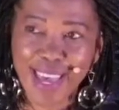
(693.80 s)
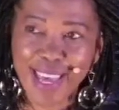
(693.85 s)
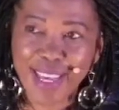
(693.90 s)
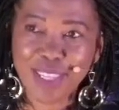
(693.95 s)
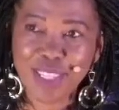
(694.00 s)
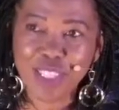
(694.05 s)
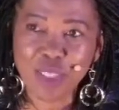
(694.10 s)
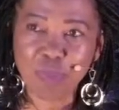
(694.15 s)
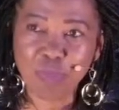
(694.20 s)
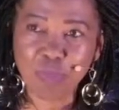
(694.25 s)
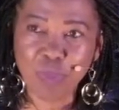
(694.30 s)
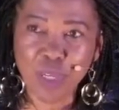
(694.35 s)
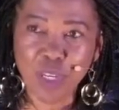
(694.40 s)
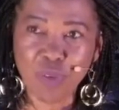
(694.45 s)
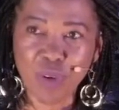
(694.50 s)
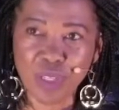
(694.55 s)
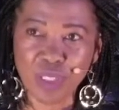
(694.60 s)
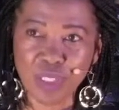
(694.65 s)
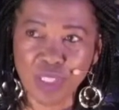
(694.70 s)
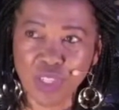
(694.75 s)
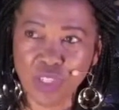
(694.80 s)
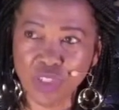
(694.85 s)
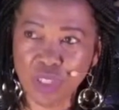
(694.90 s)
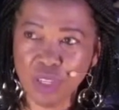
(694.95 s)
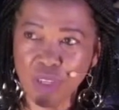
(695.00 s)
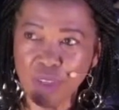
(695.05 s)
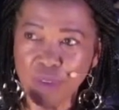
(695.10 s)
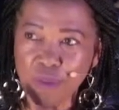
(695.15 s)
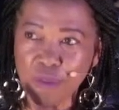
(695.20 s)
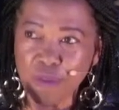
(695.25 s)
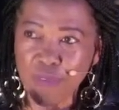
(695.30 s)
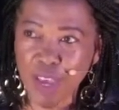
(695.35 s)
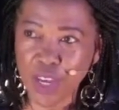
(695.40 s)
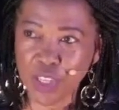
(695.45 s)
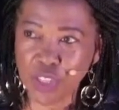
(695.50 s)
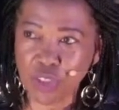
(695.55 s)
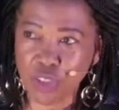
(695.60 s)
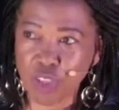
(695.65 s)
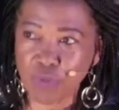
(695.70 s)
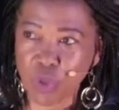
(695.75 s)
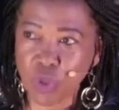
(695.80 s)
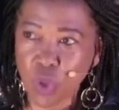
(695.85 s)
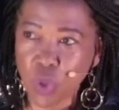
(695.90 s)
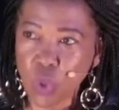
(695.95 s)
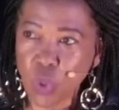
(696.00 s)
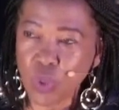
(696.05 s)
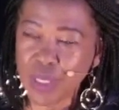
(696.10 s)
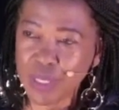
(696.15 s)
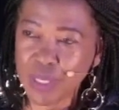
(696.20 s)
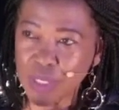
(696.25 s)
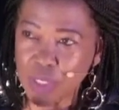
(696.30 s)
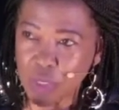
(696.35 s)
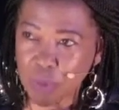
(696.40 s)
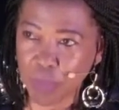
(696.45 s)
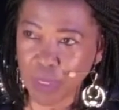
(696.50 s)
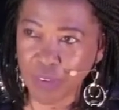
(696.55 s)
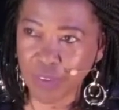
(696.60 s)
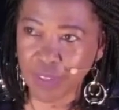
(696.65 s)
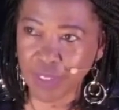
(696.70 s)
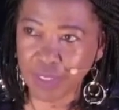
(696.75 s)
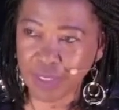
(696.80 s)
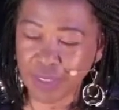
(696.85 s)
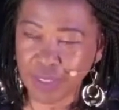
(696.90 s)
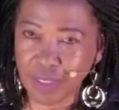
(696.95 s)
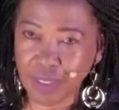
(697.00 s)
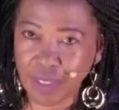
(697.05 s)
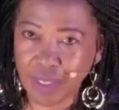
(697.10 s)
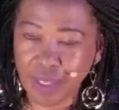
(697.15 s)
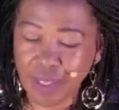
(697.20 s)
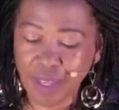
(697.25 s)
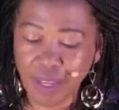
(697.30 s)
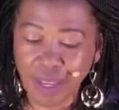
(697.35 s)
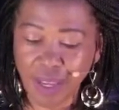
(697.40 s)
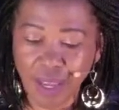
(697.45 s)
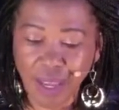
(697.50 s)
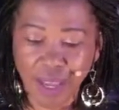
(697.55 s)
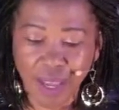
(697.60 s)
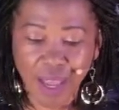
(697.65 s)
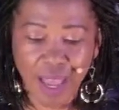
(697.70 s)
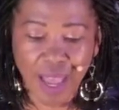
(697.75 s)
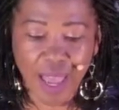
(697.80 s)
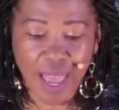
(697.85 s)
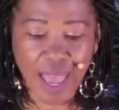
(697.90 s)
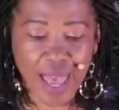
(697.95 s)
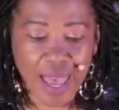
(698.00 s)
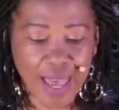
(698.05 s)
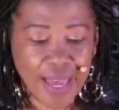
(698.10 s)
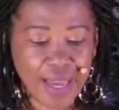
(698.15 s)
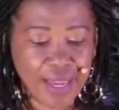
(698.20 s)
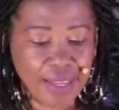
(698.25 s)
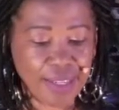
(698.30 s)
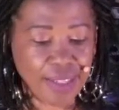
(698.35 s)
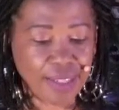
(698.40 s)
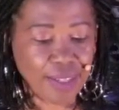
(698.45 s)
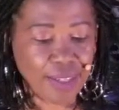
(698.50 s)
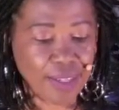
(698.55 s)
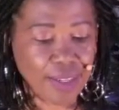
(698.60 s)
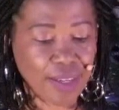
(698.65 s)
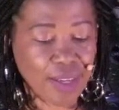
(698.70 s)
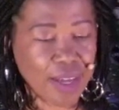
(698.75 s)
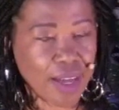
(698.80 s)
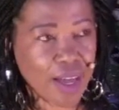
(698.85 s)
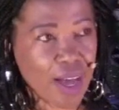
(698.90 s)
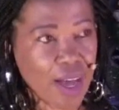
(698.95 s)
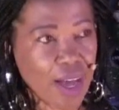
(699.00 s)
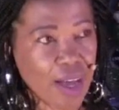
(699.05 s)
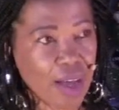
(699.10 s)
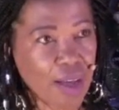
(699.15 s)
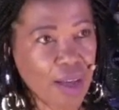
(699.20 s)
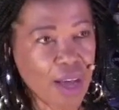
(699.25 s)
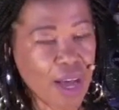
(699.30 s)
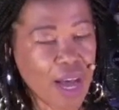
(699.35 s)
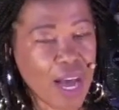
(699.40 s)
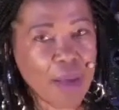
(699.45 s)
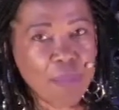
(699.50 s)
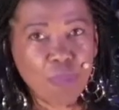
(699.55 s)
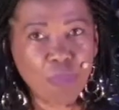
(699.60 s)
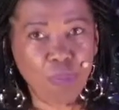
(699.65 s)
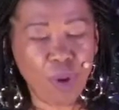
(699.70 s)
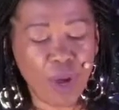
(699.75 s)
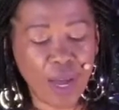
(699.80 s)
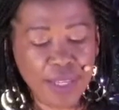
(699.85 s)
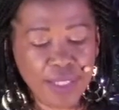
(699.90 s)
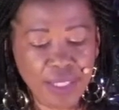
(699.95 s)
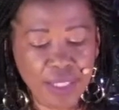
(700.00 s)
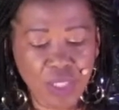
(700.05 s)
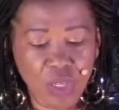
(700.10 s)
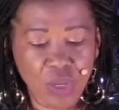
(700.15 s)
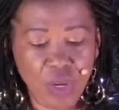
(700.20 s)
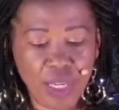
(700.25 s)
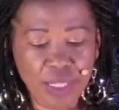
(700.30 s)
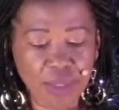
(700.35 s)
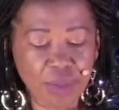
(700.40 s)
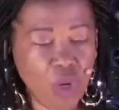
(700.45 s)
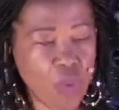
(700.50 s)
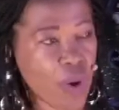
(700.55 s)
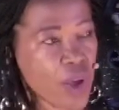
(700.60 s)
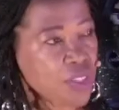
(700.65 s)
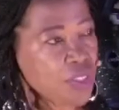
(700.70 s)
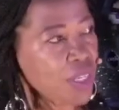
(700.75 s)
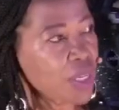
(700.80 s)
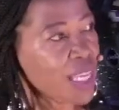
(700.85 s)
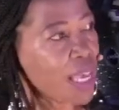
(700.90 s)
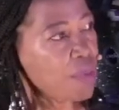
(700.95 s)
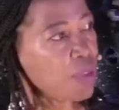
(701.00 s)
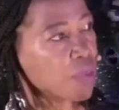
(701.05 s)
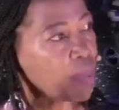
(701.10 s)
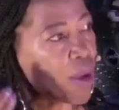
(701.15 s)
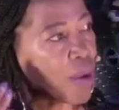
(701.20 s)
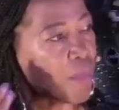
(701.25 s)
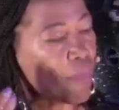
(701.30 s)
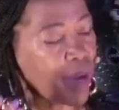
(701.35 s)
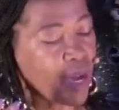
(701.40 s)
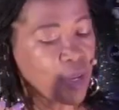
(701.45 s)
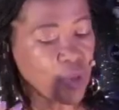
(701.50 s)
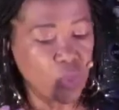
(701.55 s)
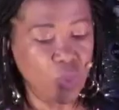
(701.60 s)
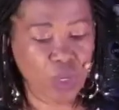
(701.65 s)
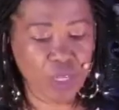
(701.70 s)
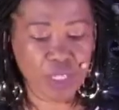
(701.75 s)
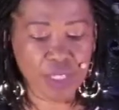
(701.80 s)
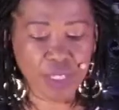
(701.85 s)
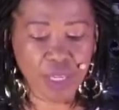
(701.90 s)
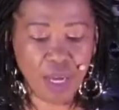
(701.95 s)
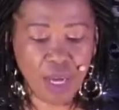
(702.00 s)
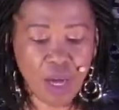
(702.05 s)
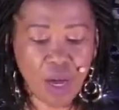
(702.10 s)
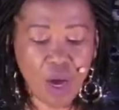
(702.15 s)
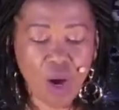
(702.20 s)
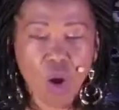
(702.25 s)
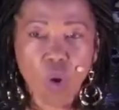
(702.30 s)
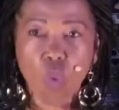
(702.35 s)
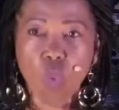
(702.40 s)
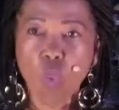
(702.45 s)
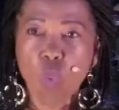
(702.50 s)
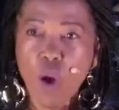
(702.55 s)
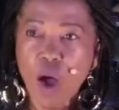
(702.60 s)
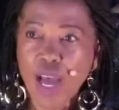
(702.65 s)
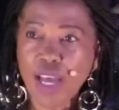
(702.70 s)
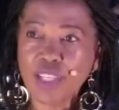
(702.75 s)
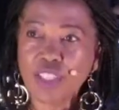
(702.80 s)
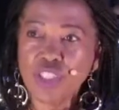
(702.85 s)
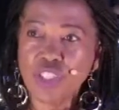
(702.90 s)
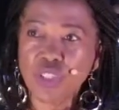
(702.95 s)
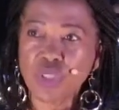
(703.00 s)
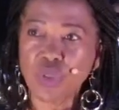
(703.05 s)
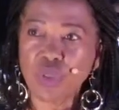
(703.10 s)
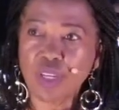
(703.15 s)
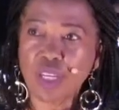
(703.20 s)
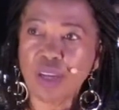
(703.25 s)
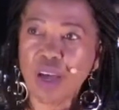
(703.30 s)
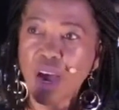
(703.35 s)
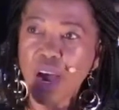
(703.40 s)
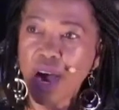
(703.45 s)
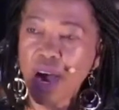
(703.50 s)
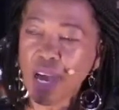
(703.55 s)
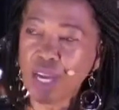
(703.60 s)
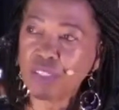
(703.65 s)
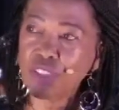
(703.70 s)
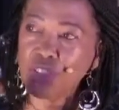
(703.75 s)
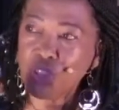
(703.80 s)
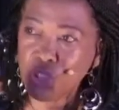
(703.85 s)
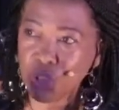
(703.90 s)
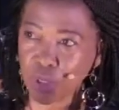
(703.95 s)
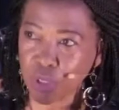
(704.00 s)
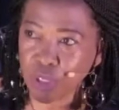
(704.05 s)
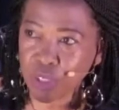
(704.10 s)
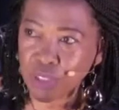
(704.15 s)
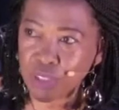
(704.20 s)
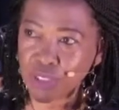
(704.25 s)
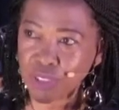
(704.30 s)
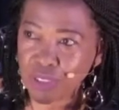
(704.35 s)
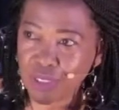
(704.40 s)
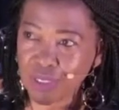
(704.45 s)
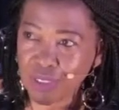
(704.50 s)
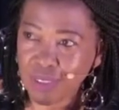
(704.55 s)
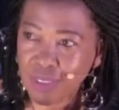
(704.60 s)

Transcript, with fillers: experienced such a conviction of the Holy Spirit. And I, I said, you know, the question that came to my mind was why should an unchurched,